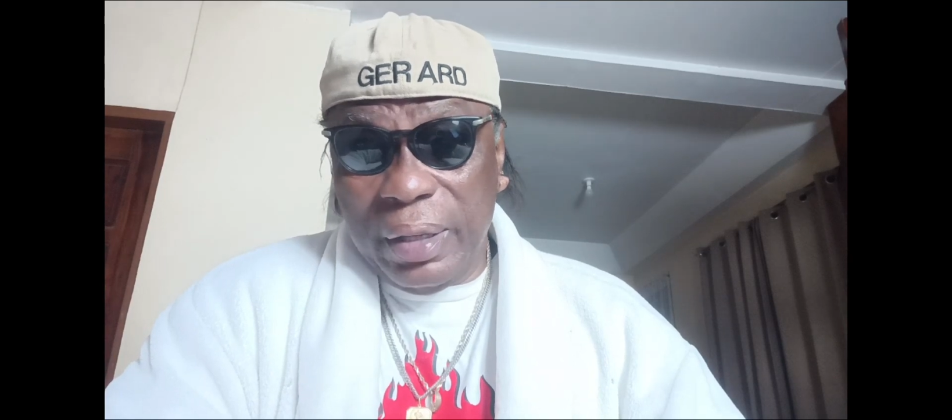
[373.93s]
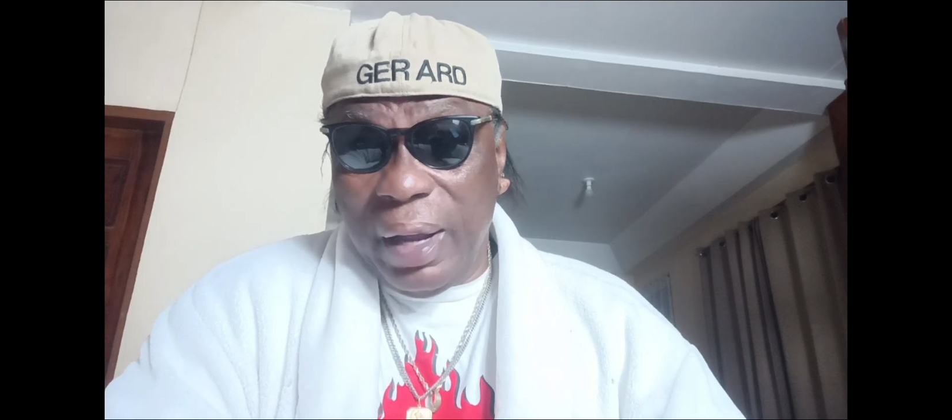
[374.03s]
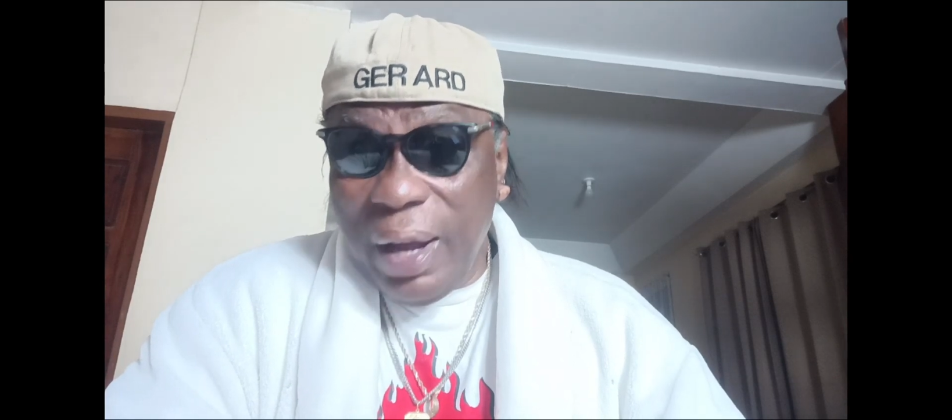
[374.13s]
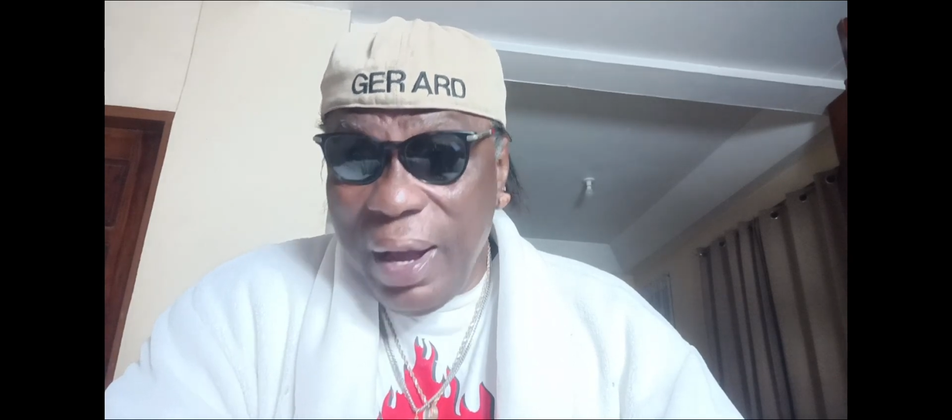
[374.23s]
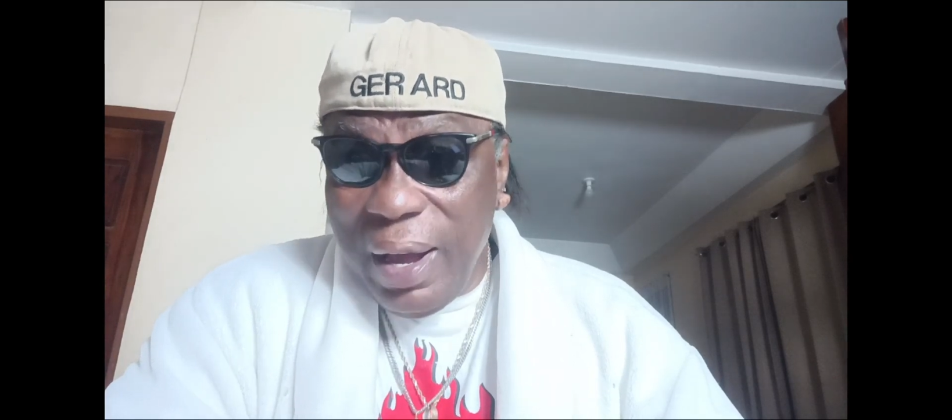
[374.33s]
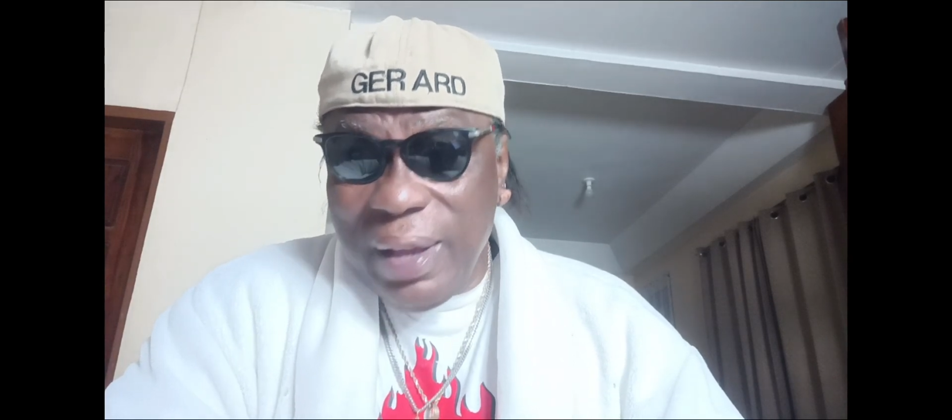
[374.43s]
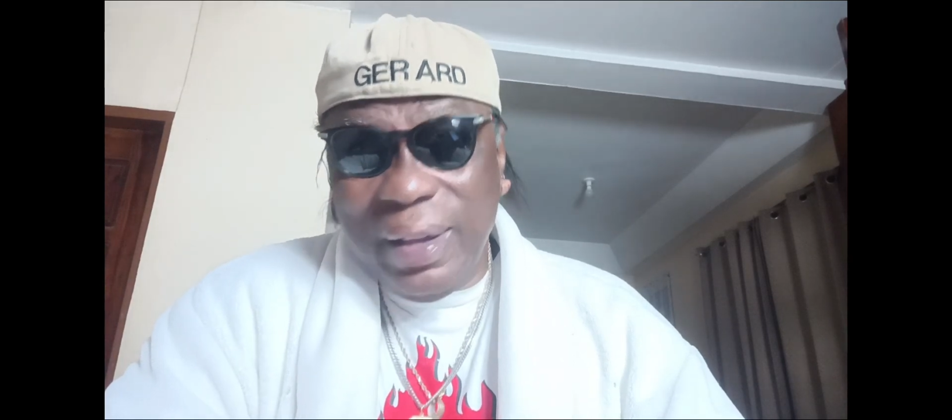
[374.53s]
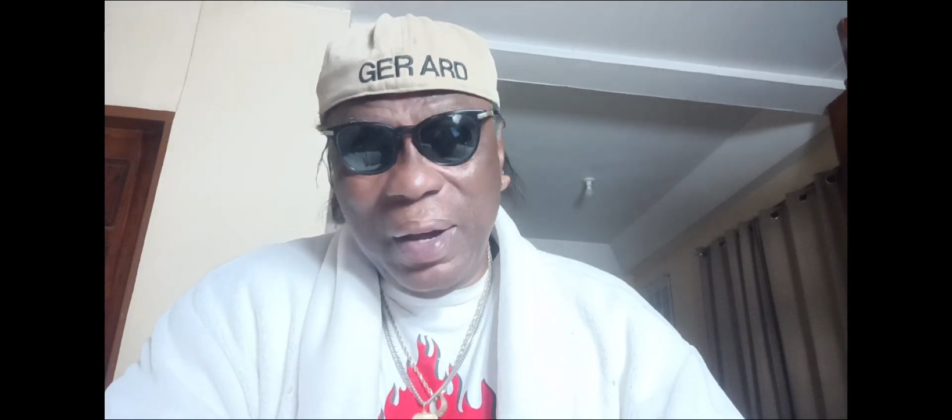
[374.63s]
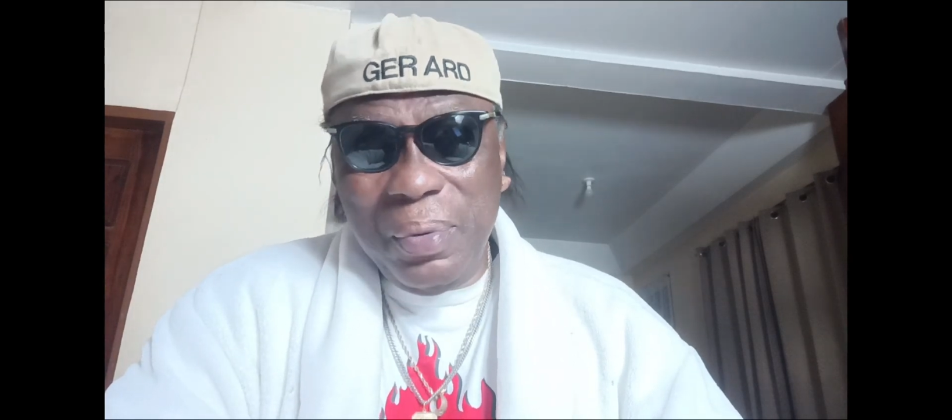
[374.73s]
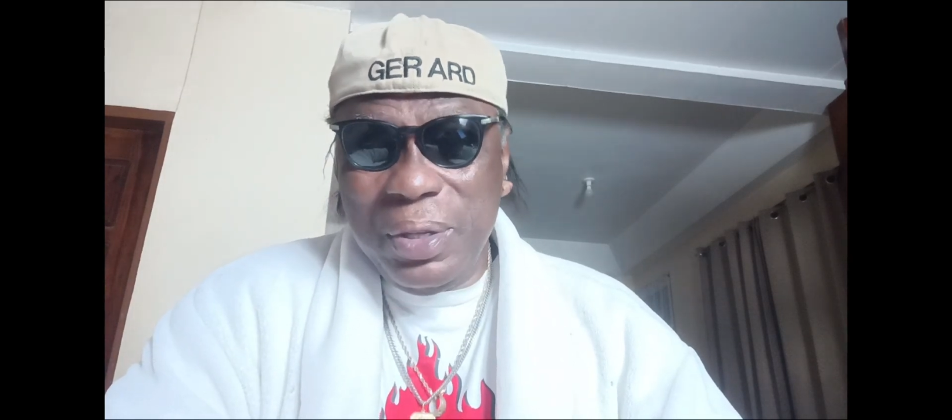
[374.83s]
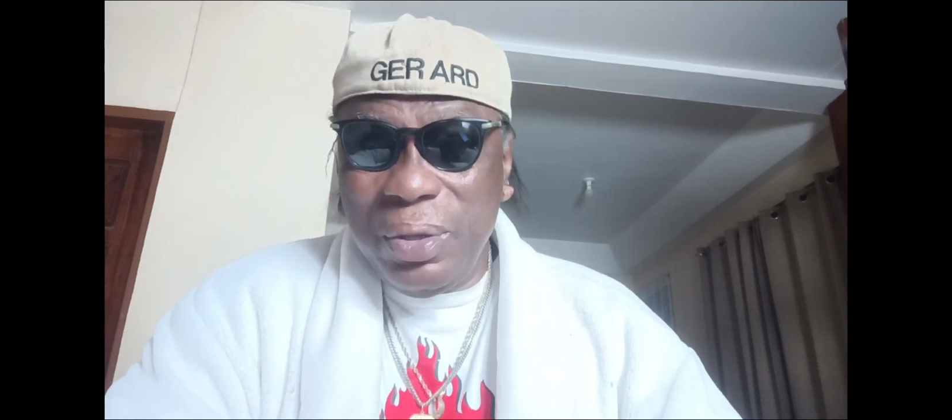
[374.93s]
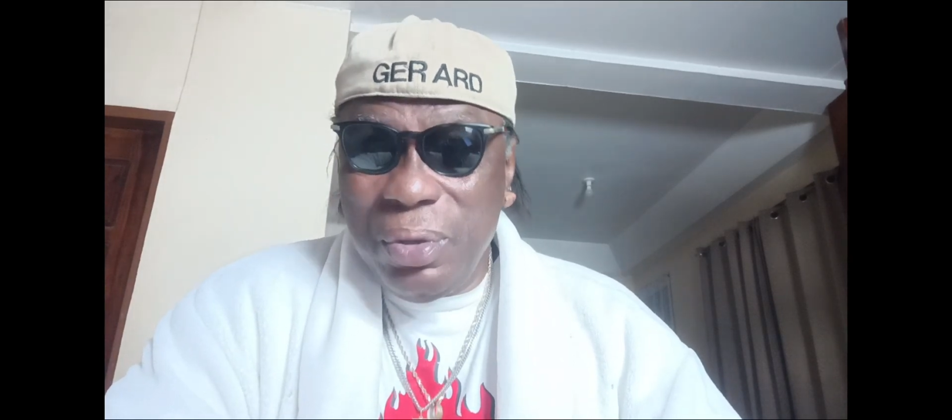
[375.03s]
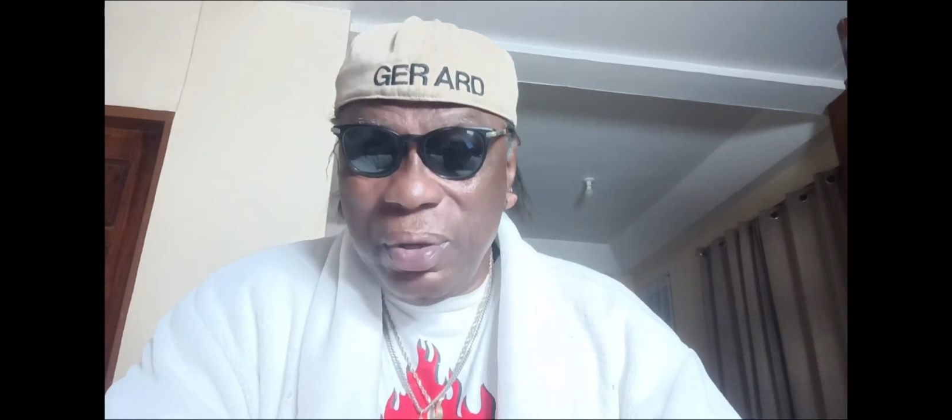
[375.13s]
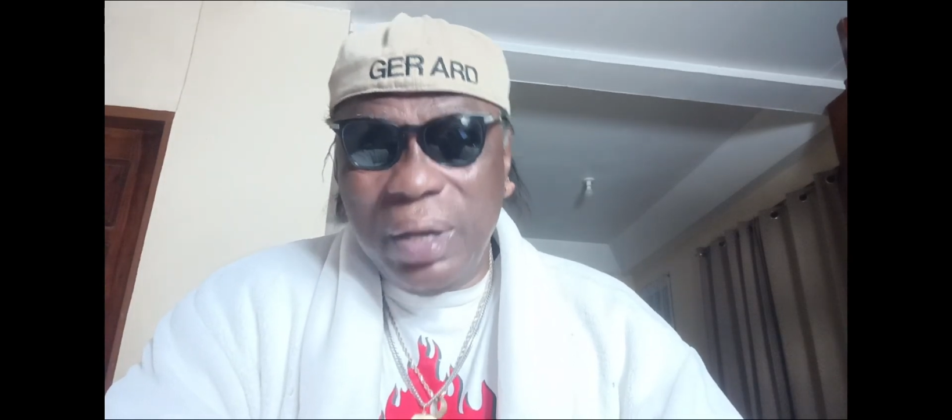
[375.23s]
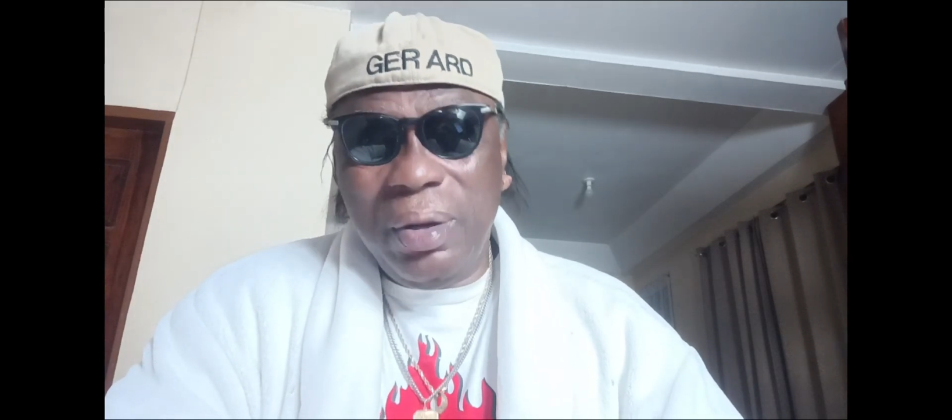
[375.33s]
hi, how are
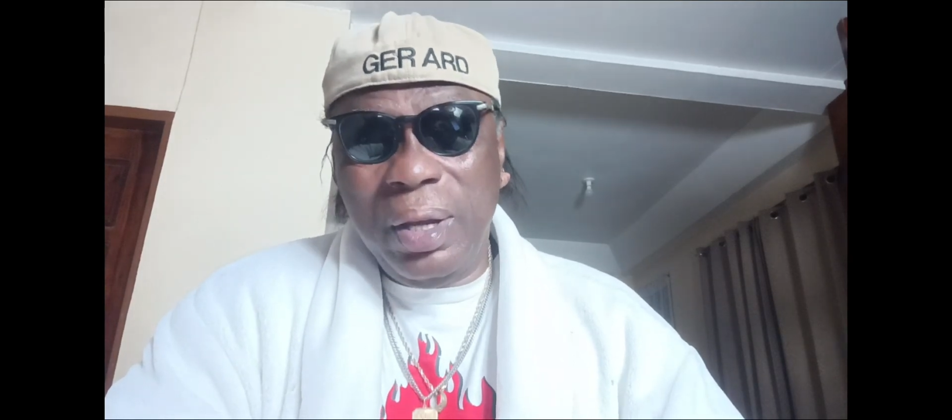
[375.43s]
you